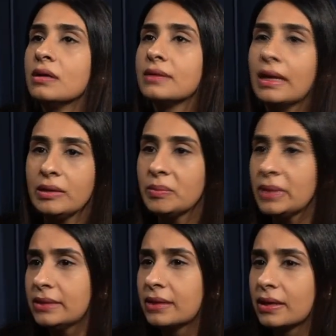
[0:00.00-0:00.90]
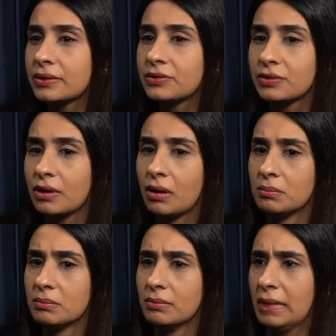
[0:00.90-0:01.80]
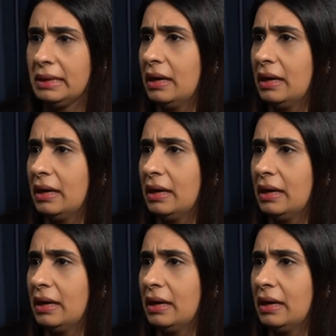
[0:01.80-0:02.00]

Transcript: telling me that an